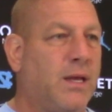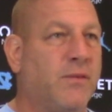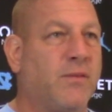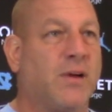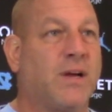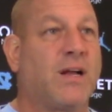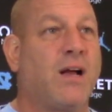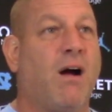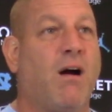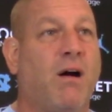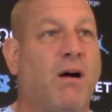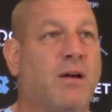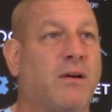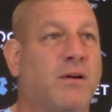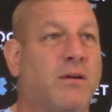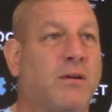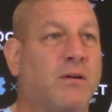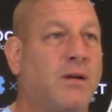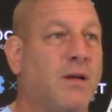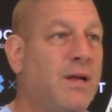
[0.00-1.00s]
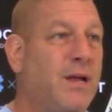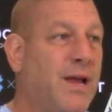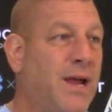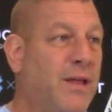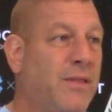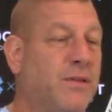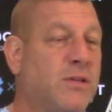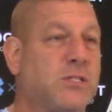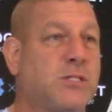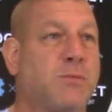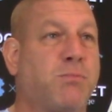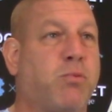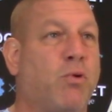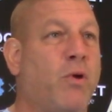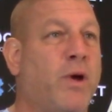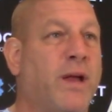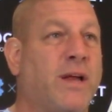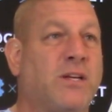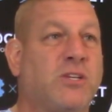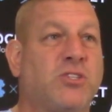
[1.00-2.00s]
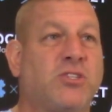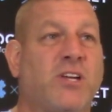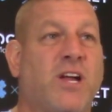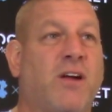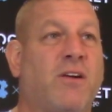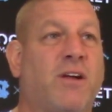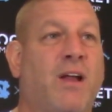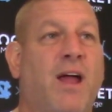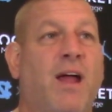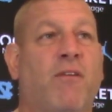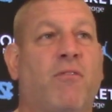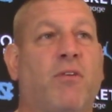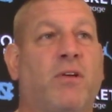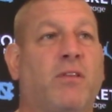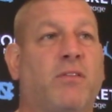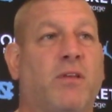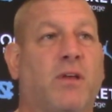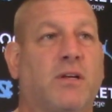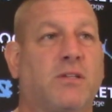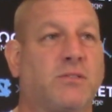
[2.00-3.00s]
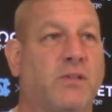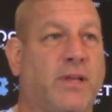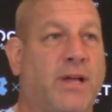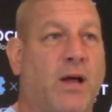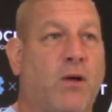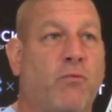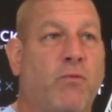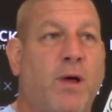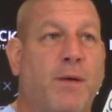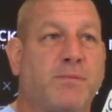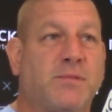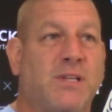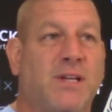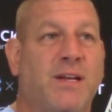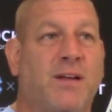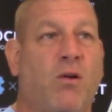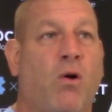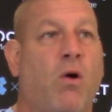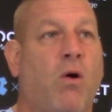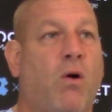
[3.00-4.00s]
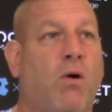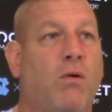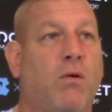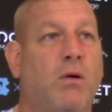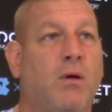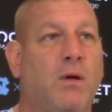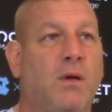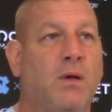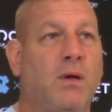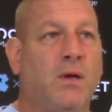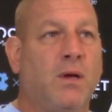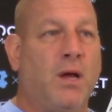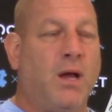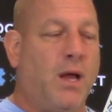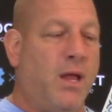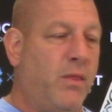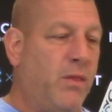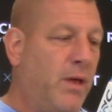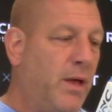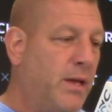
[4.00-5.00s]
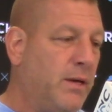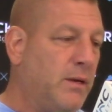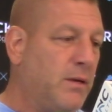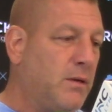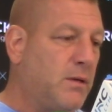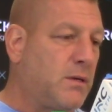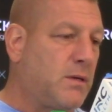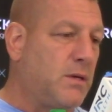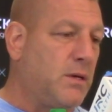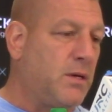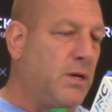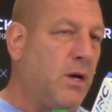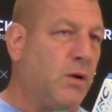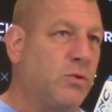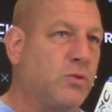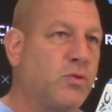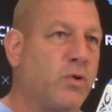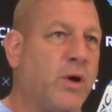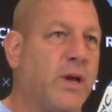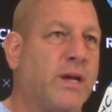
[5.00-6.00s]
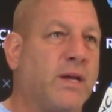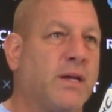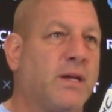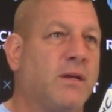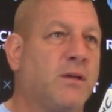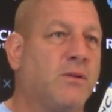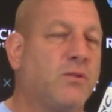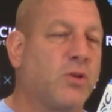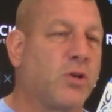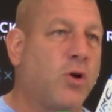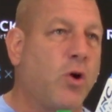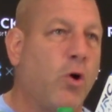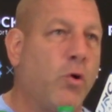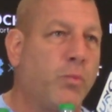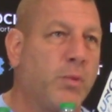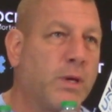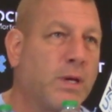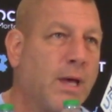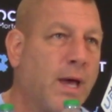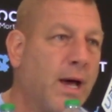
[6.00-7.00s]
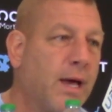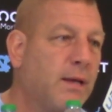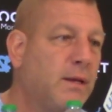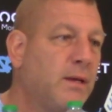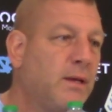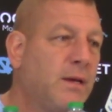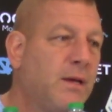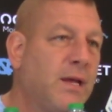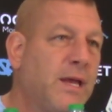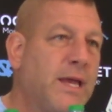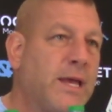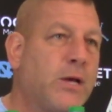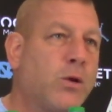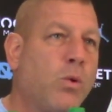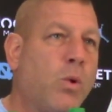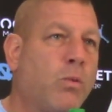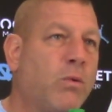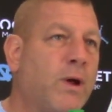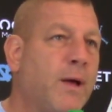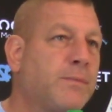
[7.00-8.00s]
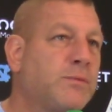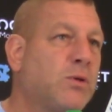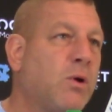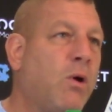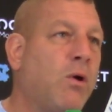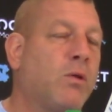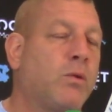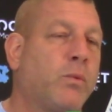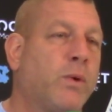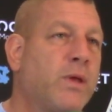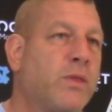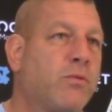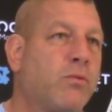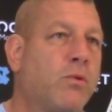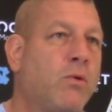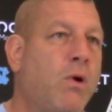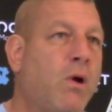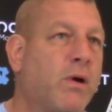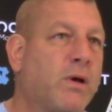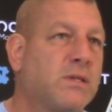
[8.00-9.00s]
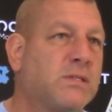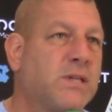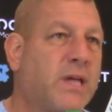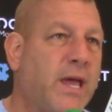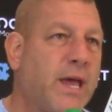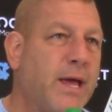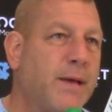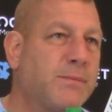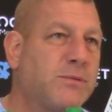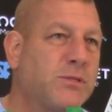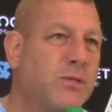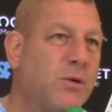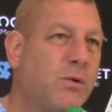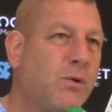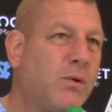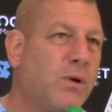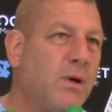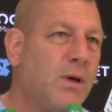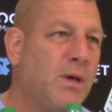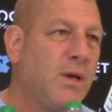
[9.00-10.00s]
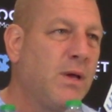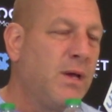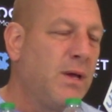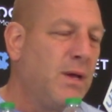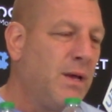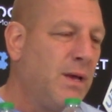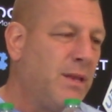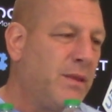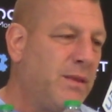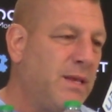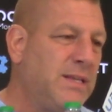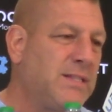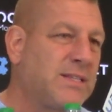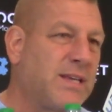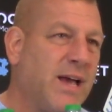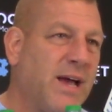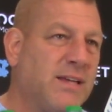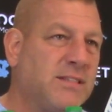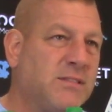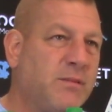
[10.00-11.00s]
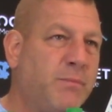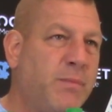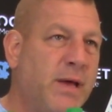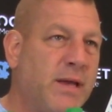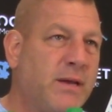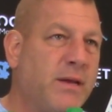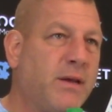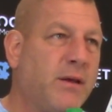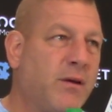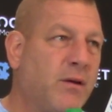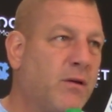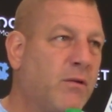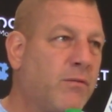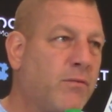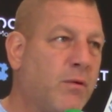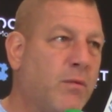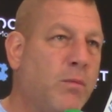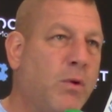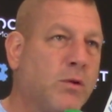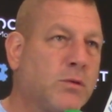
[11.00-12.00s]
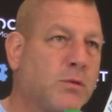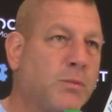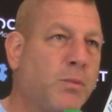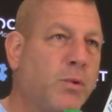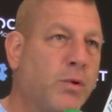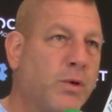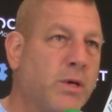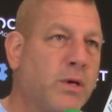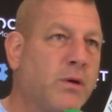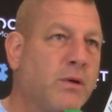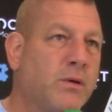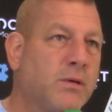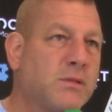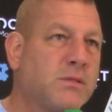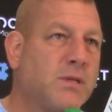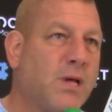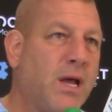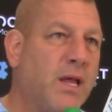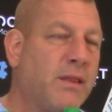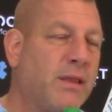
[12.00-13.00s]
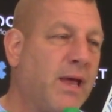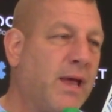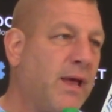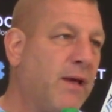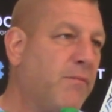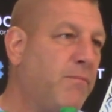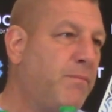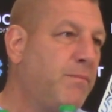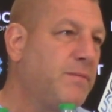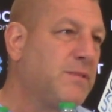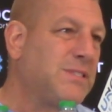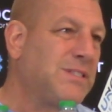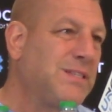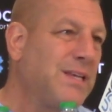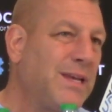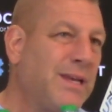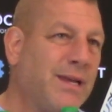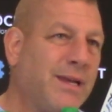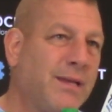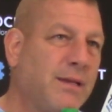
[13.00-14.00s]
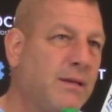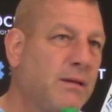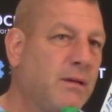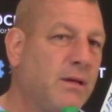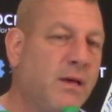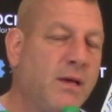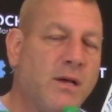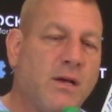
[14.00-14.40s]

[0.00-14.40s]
even Connor in the spring shared everything. So they got reps at it all. And then, you know, Drake and Jacoby got equal reps all the way through August camp. So these guys have been here for multiple years and they have seen